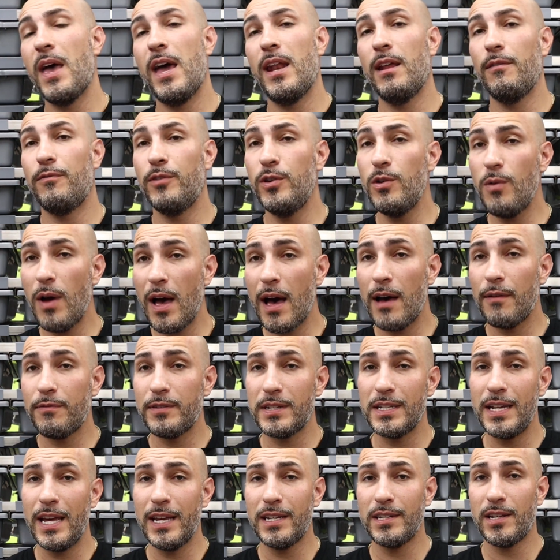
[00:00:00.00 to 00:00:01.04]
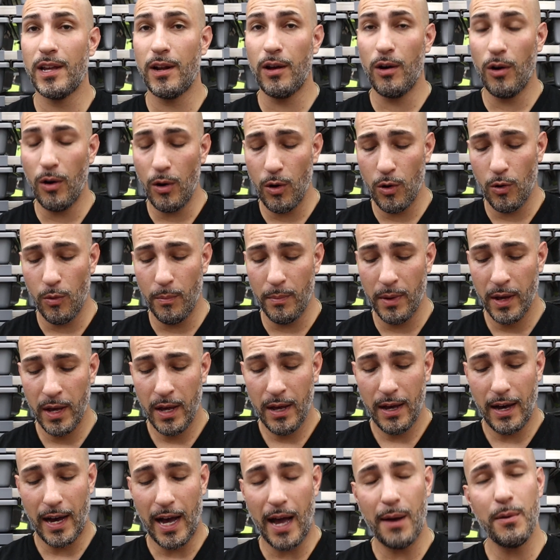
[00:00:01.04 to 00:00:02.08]
And if you have snakes at home,
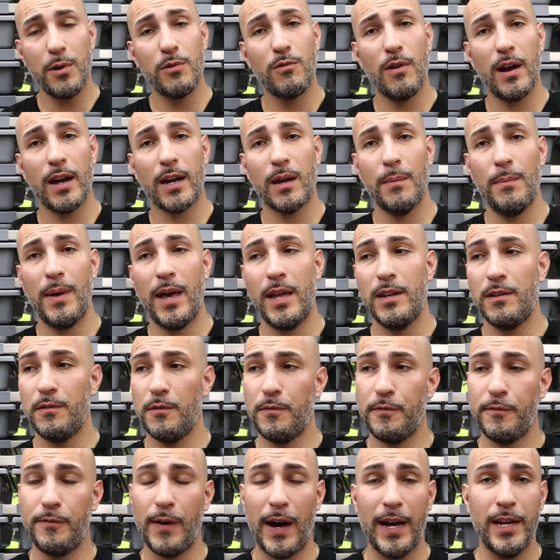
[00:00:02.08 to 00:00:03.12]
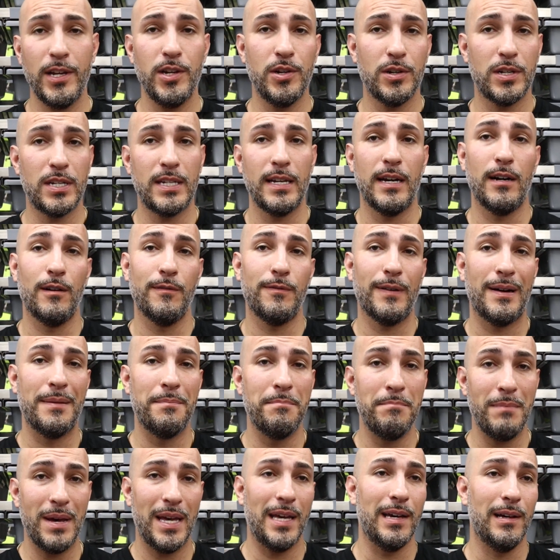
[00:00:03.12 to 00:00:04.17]
I would recommend find yourself
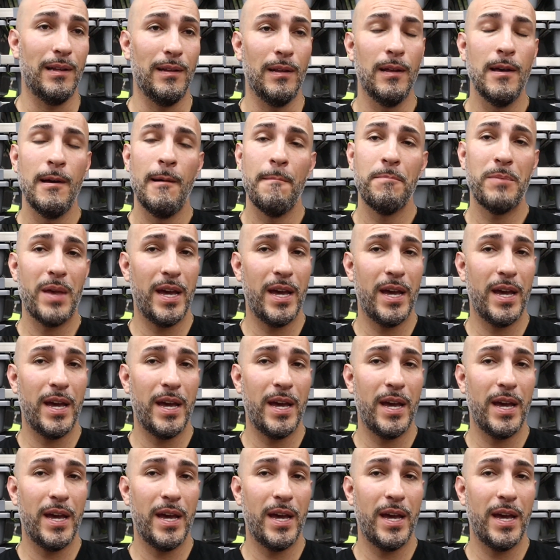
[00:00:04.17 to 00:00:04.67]
a male.